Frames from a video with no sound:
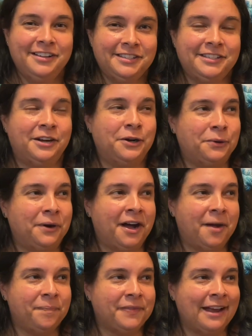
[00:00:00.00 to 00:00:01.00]
So
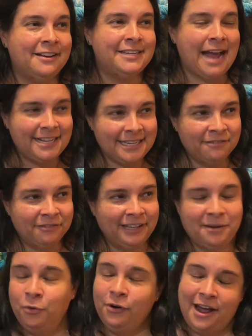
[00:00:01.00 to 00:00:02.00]
I did it
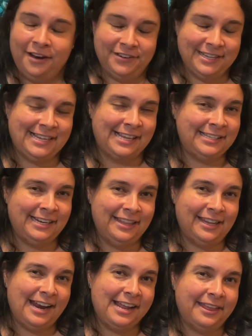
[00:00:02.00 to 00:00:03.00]
really more out of necessity
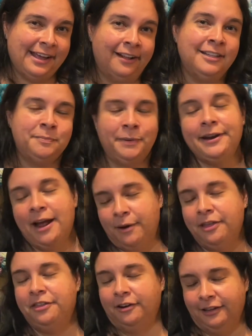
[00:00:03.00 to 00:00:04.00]
than anything else, but now
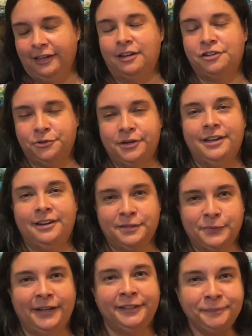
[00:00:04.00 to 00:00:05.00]
I thoroughly enjoy it as
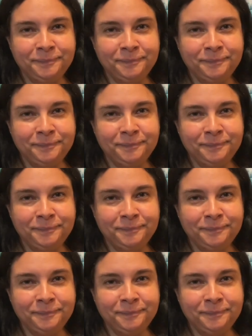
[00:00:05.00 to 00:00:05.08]
well.